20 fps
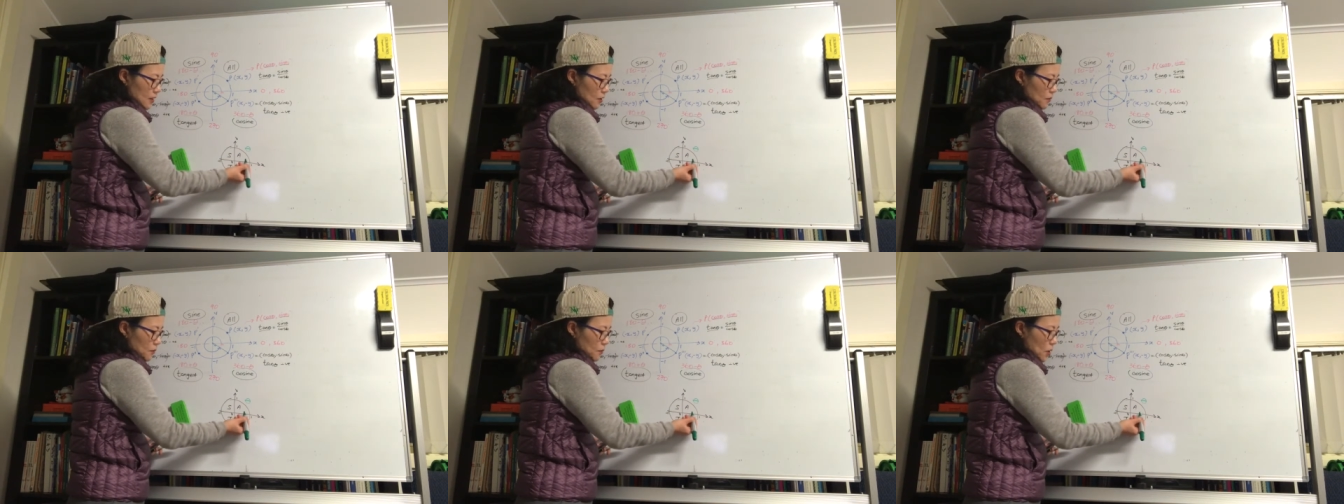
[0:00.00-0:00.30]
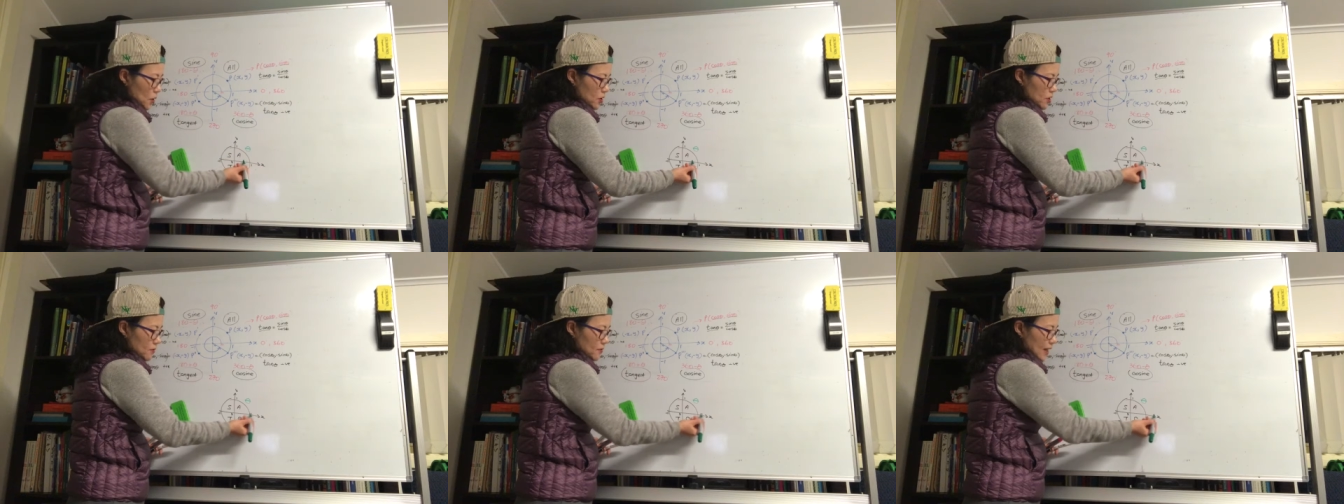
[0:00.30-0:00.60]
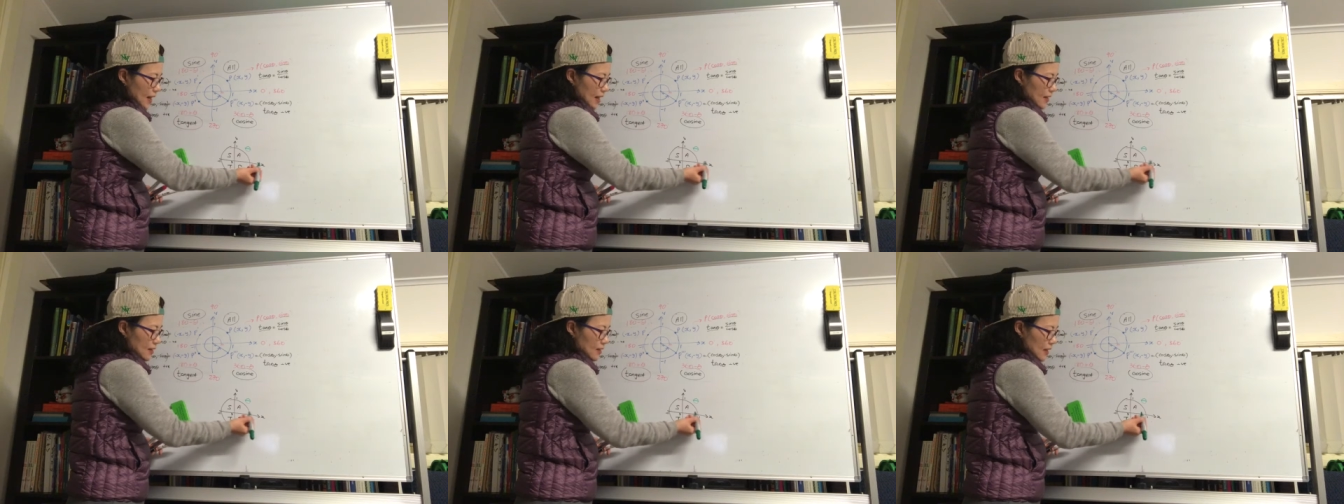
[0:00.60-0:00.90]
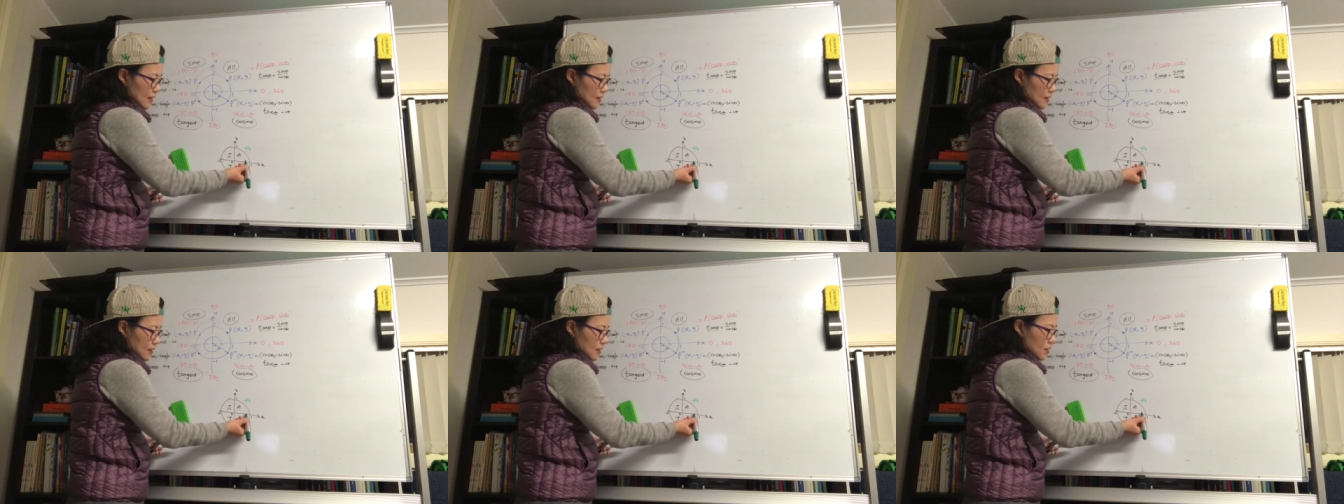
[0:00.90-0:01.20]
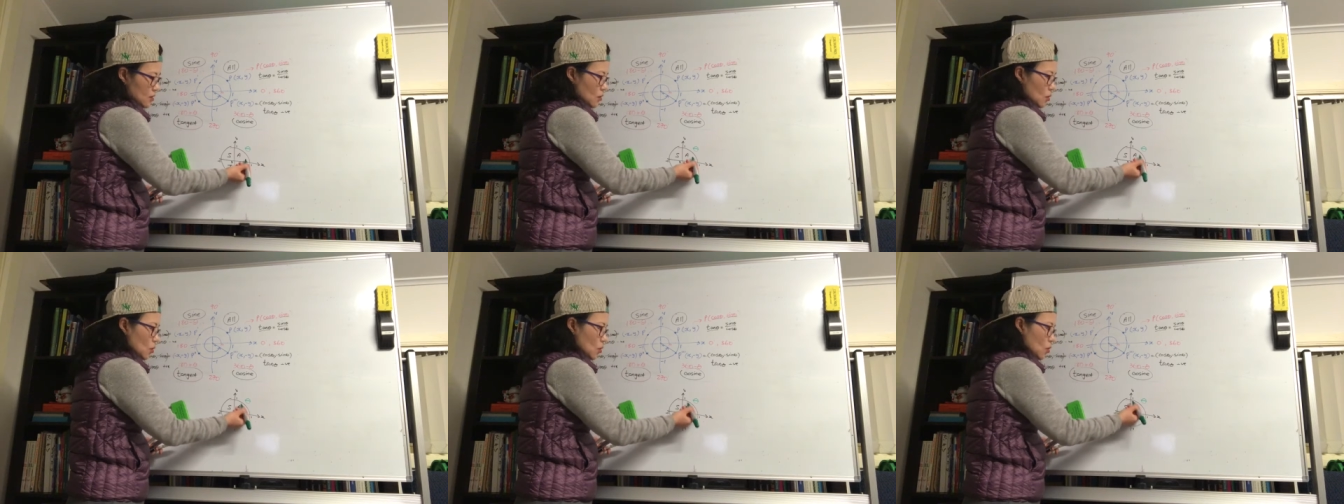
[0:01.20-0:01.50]
positive x-axis,
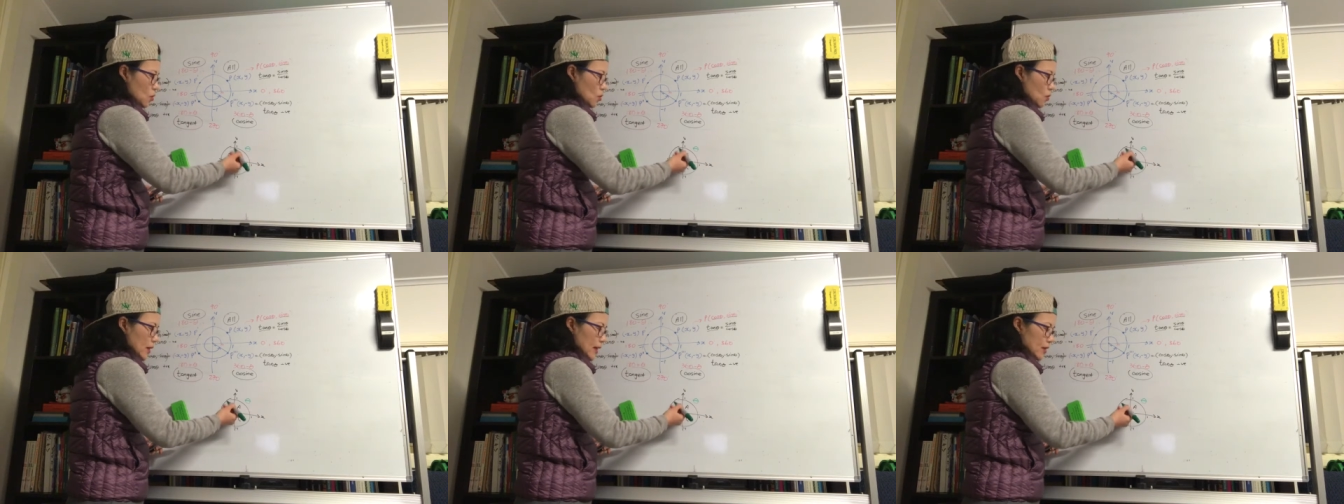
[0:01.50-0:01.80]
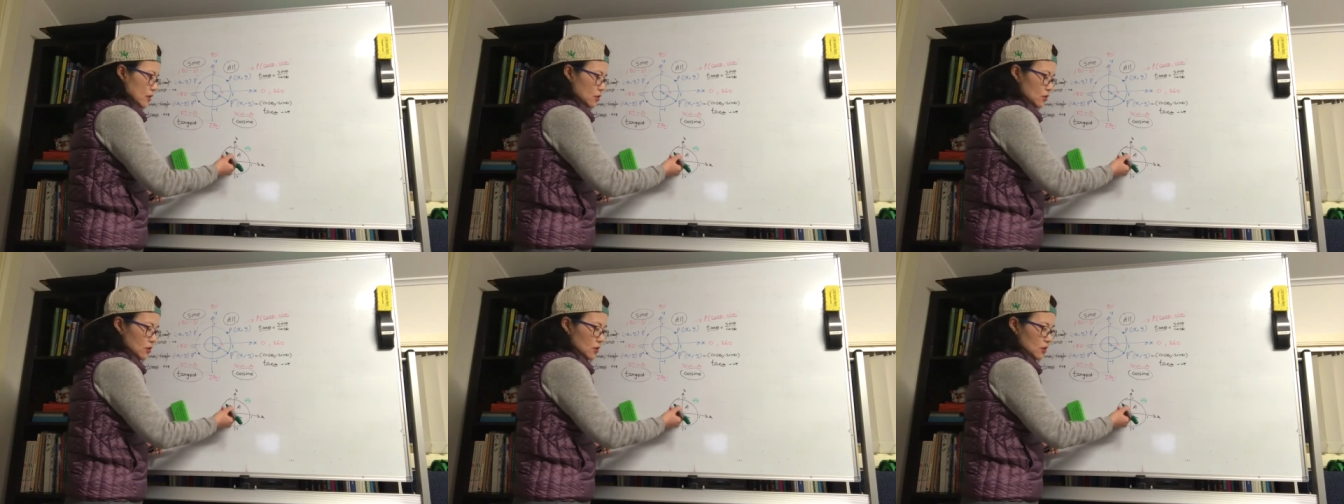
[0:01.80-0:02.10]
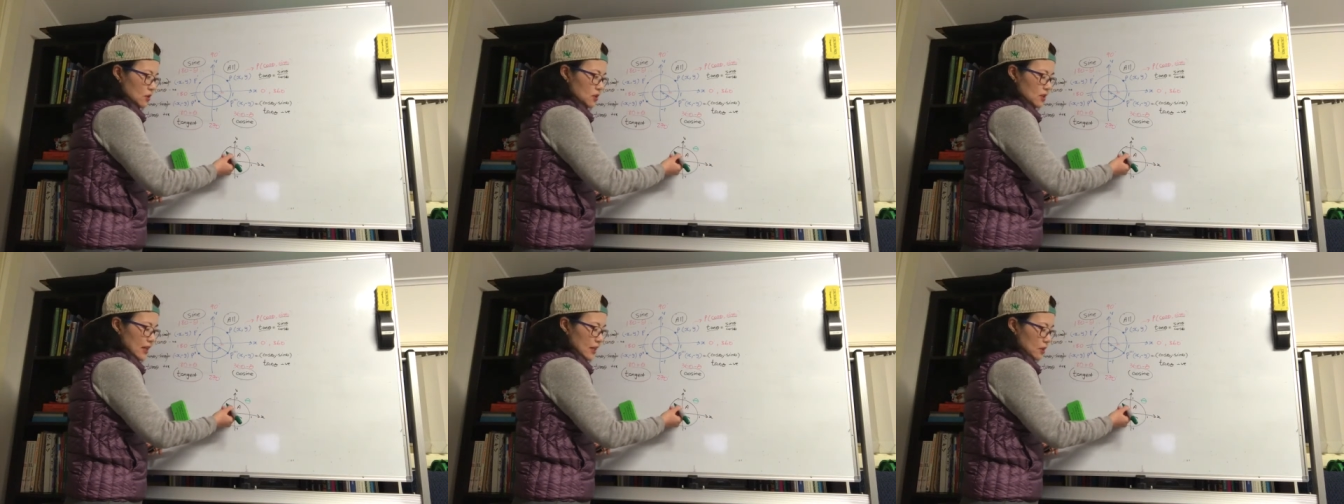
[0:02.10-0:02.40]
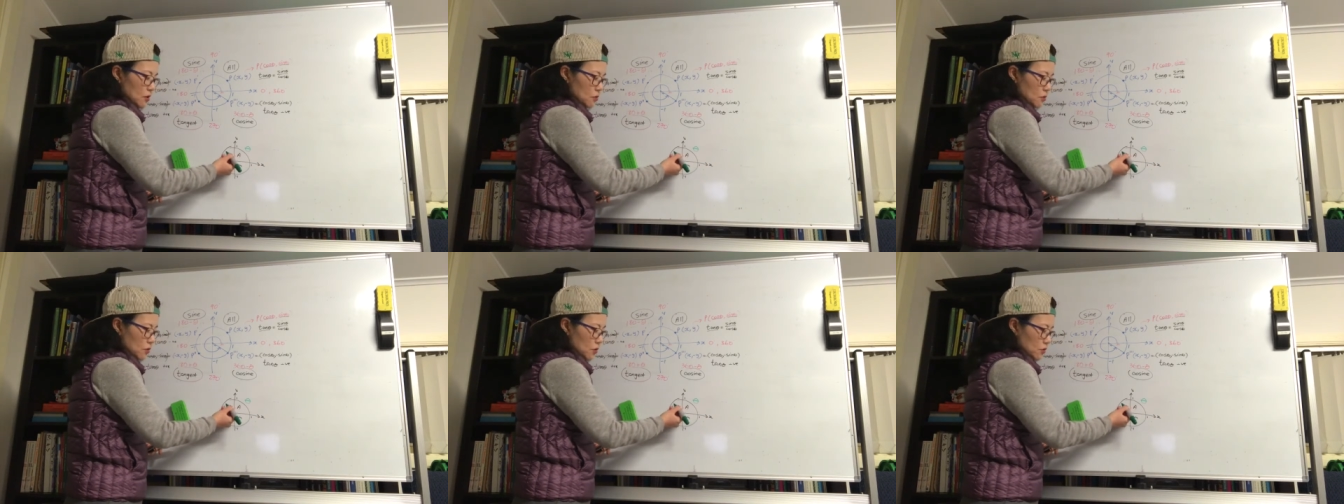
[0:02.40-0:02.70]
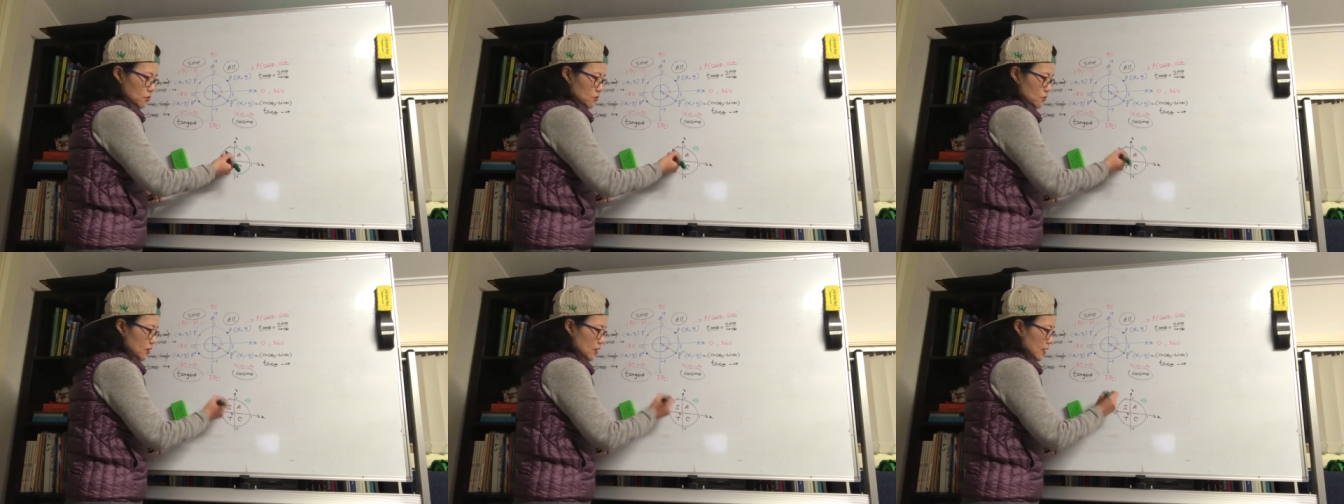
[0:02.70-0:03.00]
all the way to the second
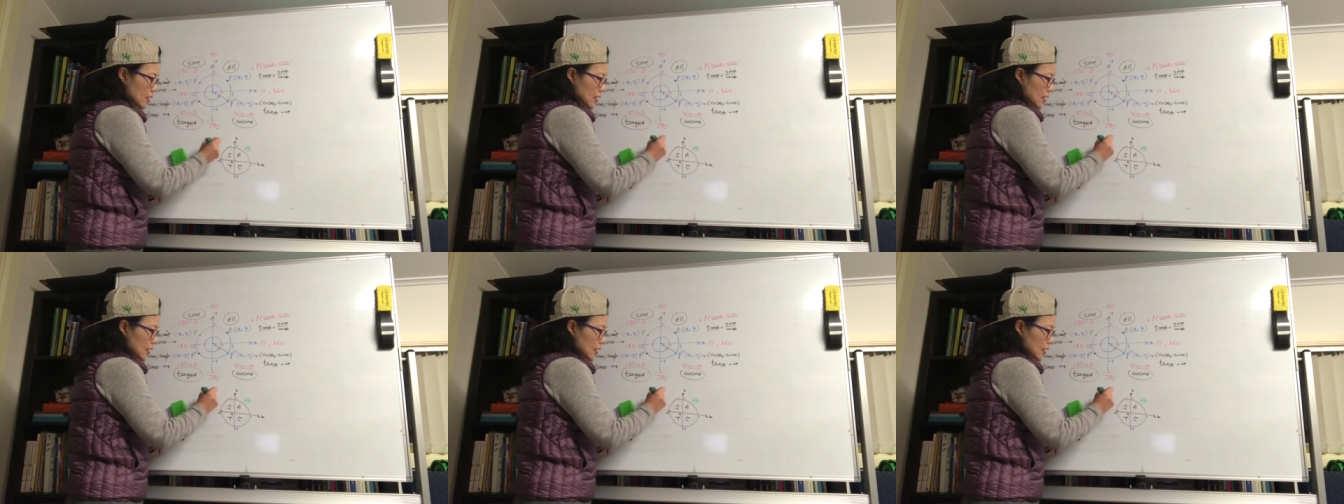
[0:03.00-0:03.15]
quadrant,